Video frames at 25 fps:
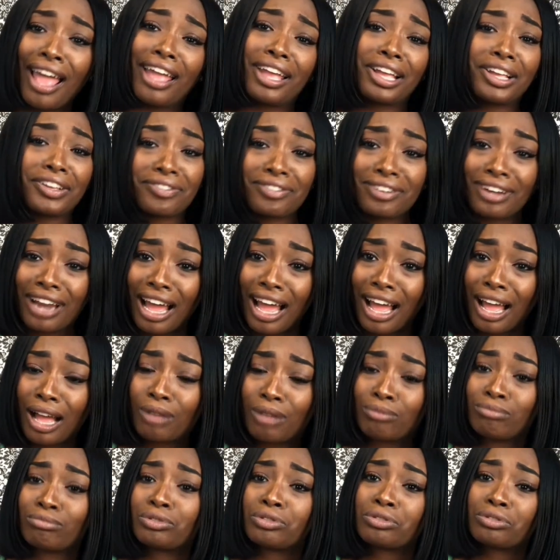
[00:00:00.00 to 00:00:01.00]
If not,
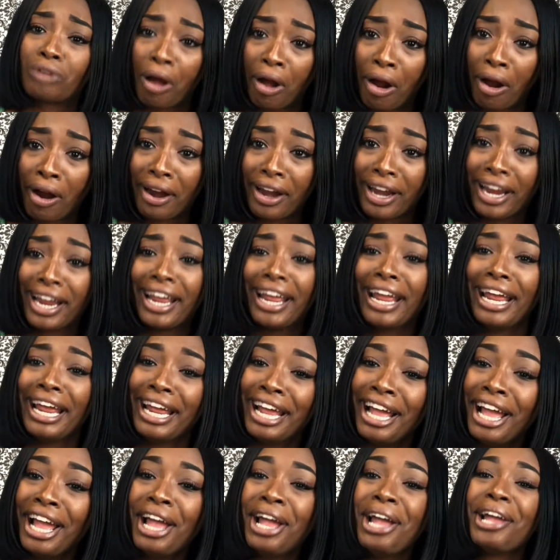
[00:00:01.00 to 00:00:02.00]
I'm sorry.